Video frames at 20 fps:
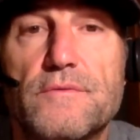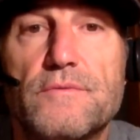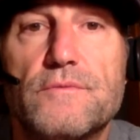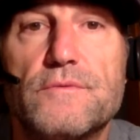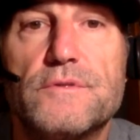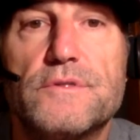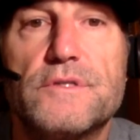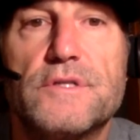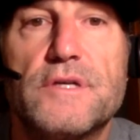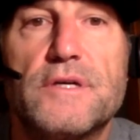
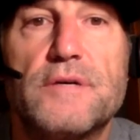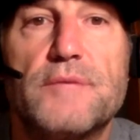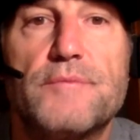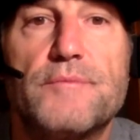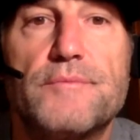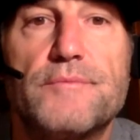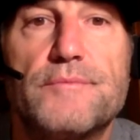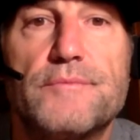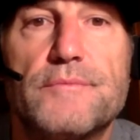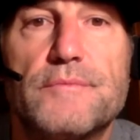which
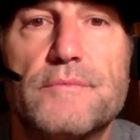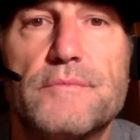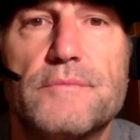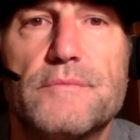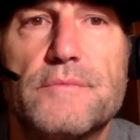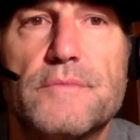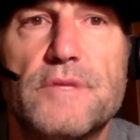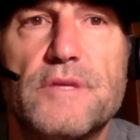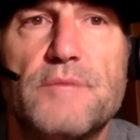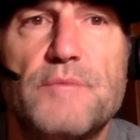I'm
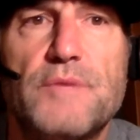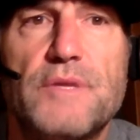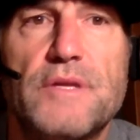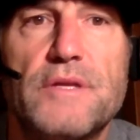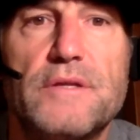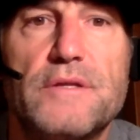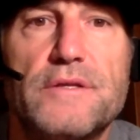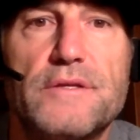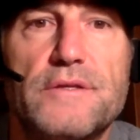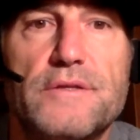
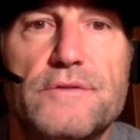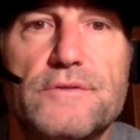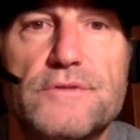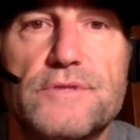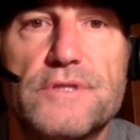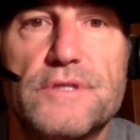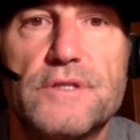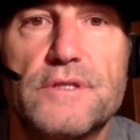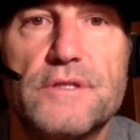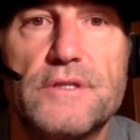admittedly
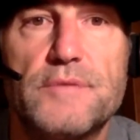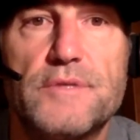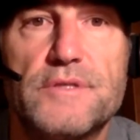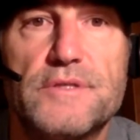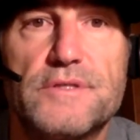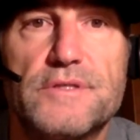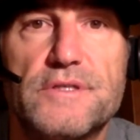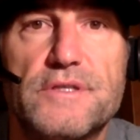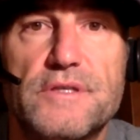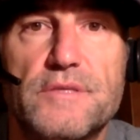losing a little bit
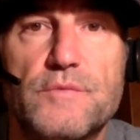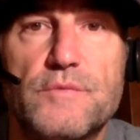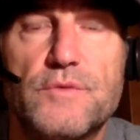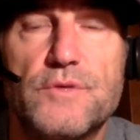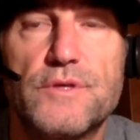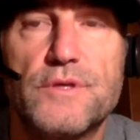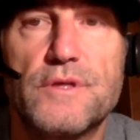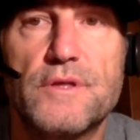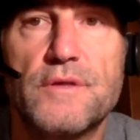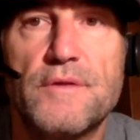of steam
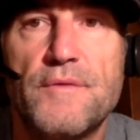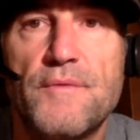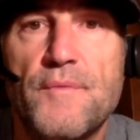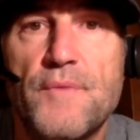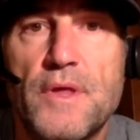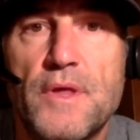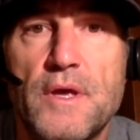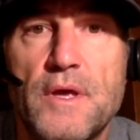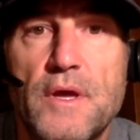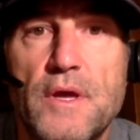with,
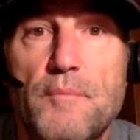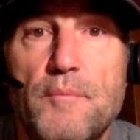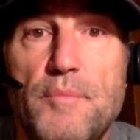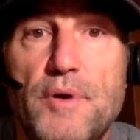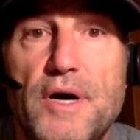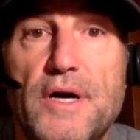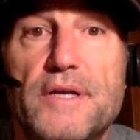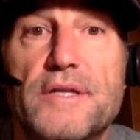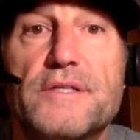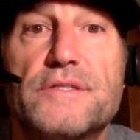
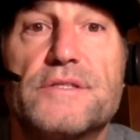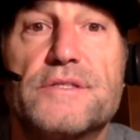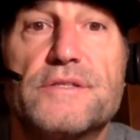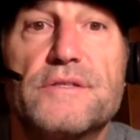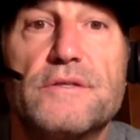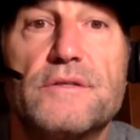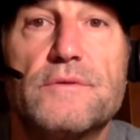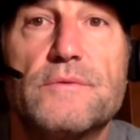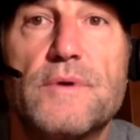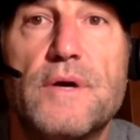but it's
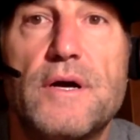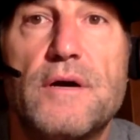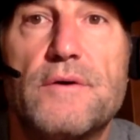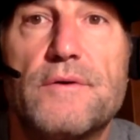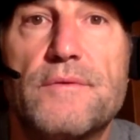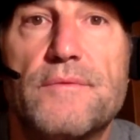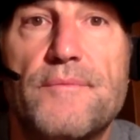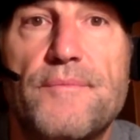still around.